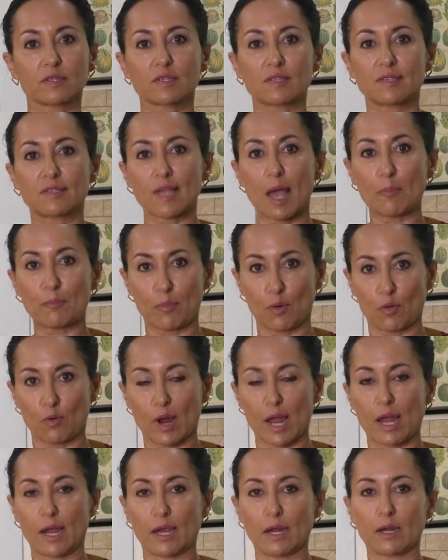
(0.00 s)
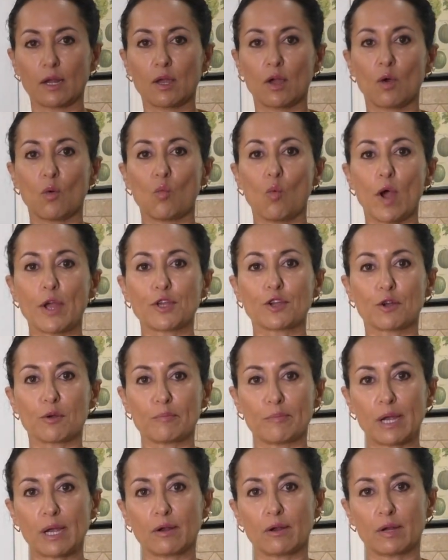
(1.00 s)
to separate what you're
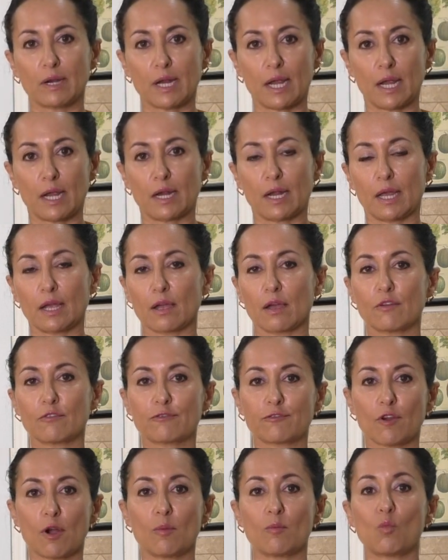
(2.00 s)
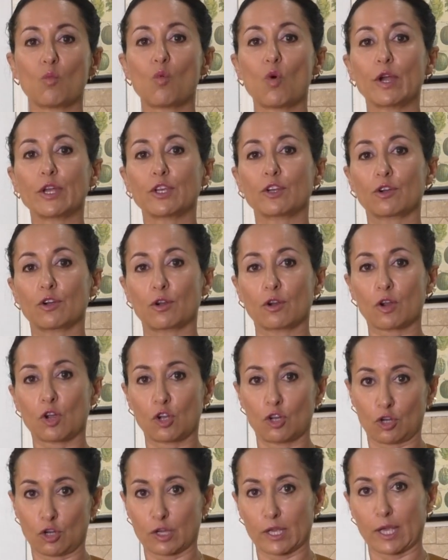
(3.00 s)
marinating from what you're
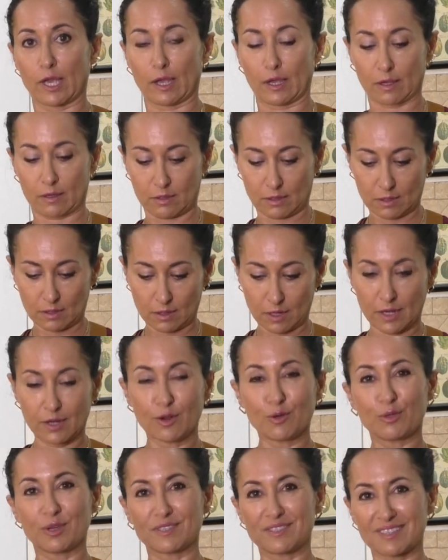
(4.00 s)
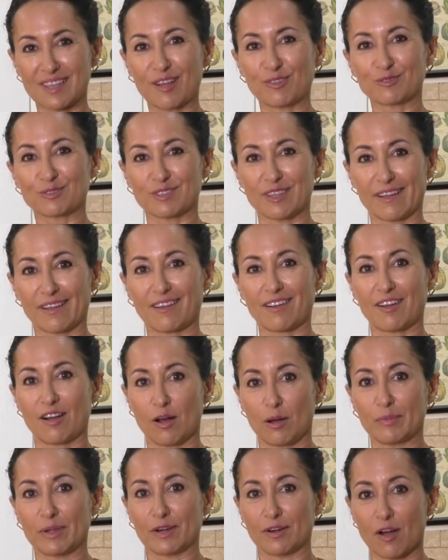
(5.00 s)
cooking. I know that sounds like
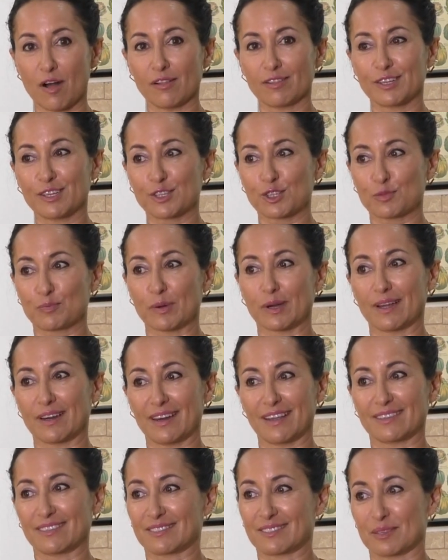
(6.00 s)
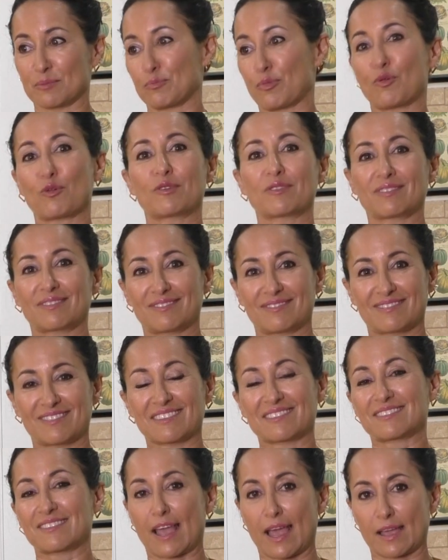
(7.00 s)
common knowledge, but it's important
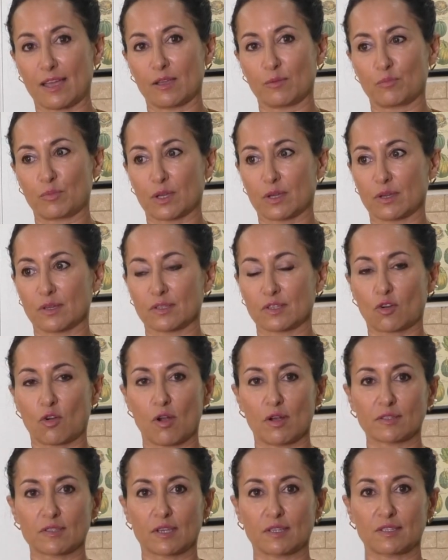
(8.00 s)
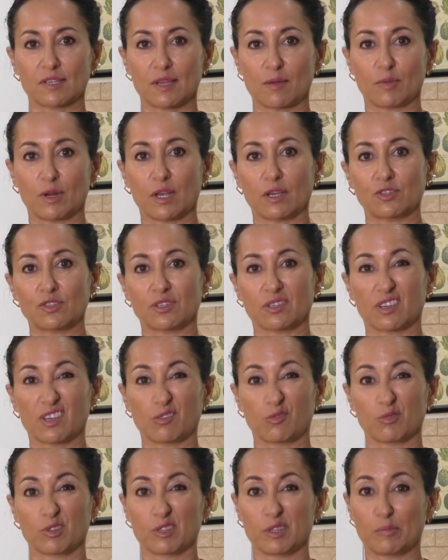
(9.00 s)
to say it because cross-contamination
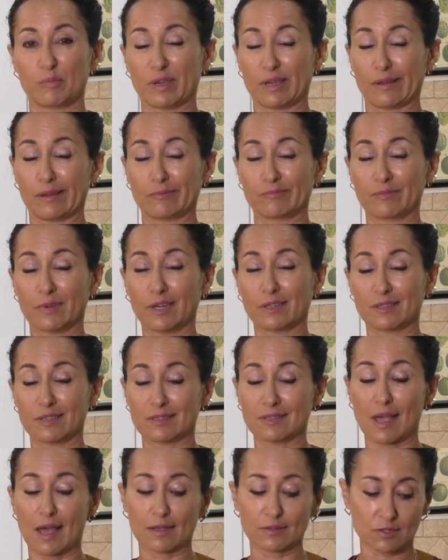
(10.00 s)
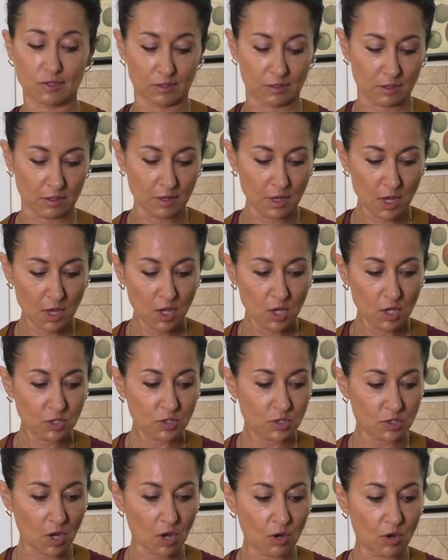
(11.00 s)
can really be a disaster.
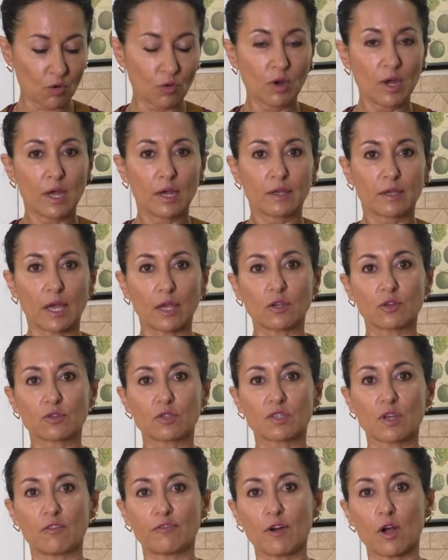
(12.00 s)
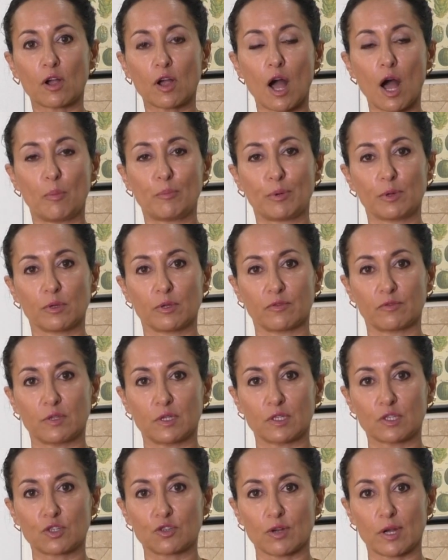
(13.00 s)
So get yourself a couple of
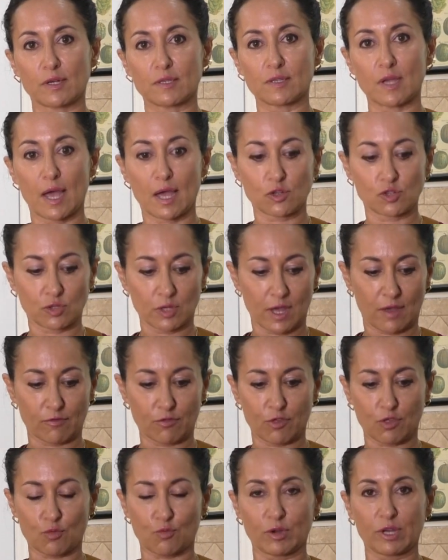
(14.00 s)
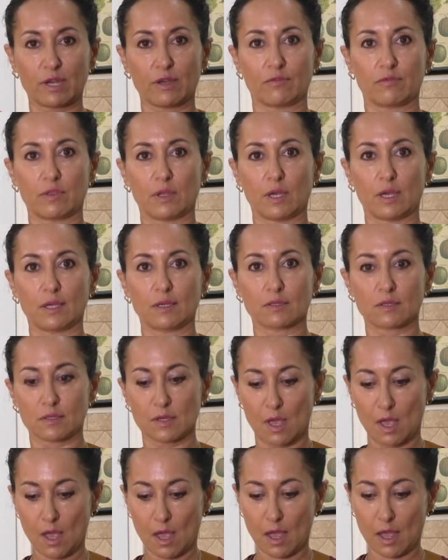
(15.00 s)
these trays. I actually have three of these,
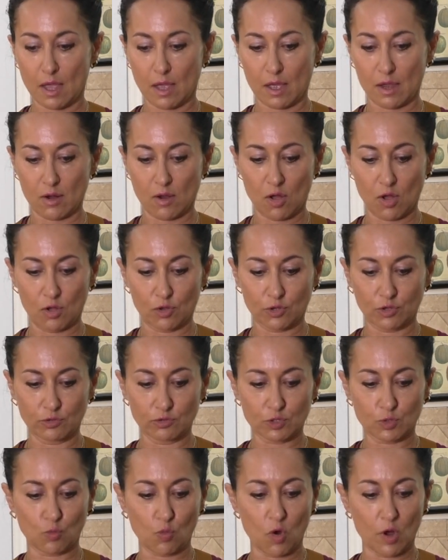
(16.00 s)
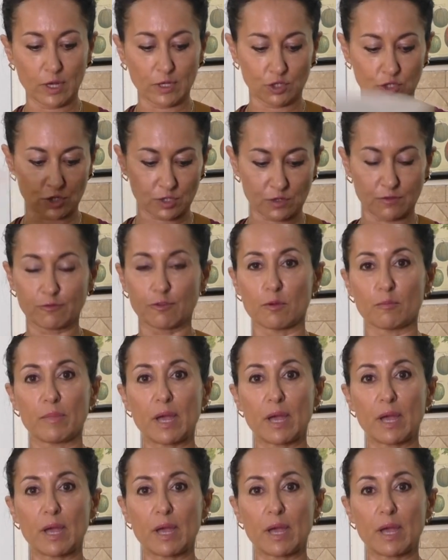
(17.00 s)
and I'll use one just for